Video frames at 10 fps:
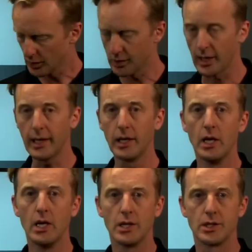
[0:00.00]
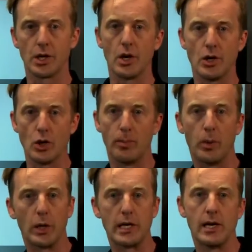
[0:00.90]
Okay? So your
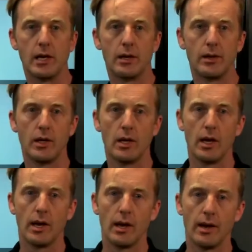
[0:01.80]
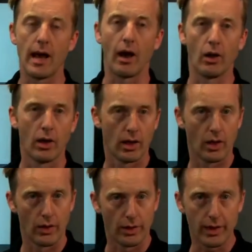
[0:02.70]
body. Now,
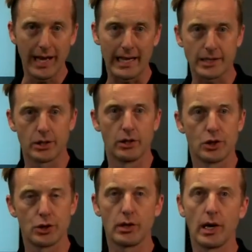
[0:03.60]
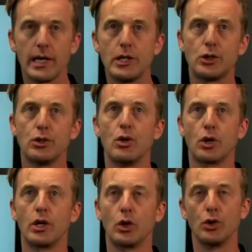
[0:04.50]
that should lead to
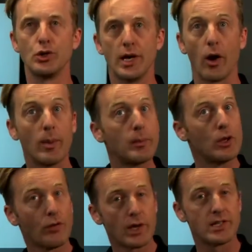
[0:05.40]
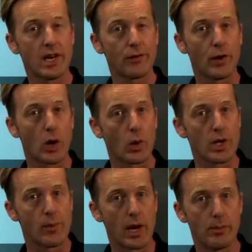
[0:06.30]
your conclusion. Now remember, you've identified
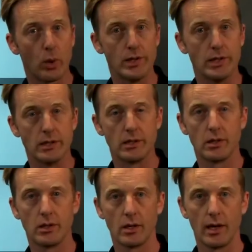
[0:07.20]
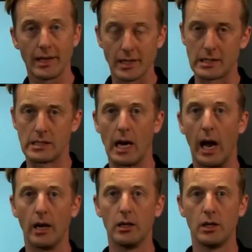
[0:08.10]
what your main point is at the
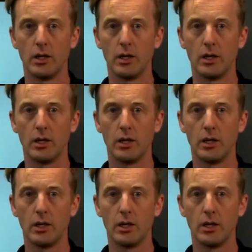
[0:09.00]
start.